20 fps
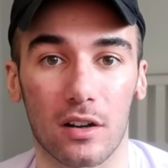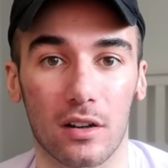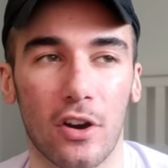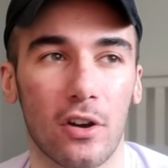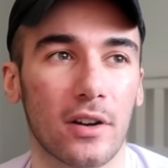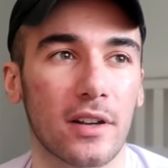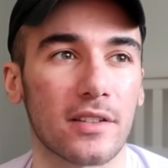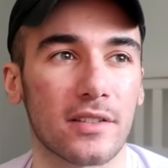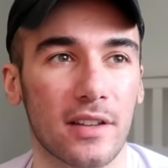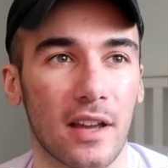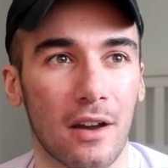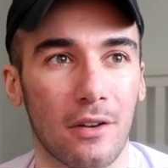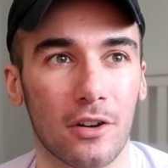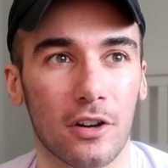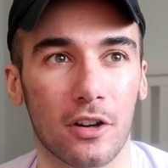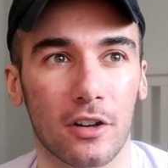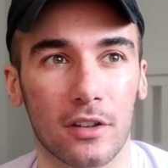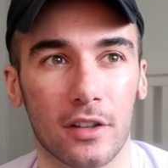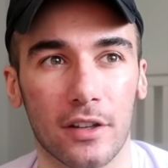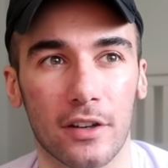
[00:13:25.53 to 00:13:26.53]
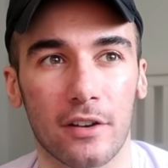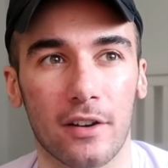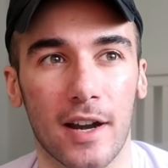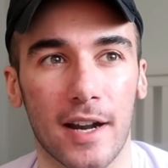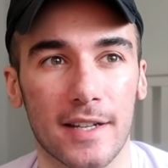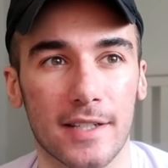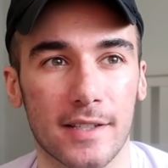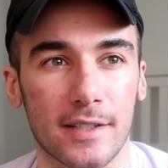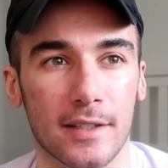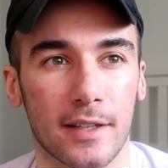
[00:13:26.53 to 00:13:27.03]
Notice how earlier
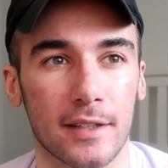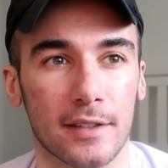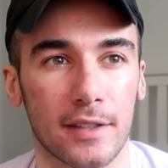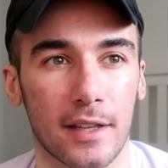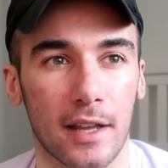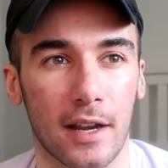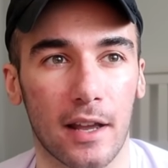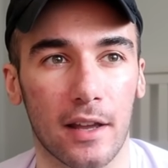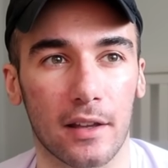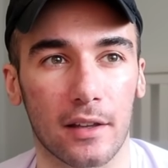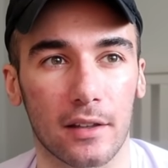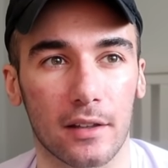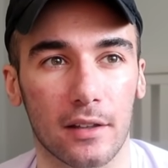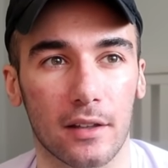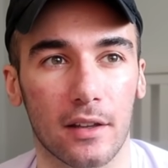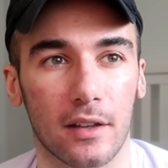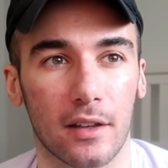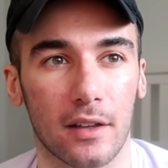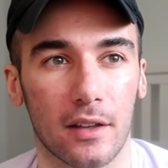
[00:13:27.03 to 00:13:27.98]
I said that I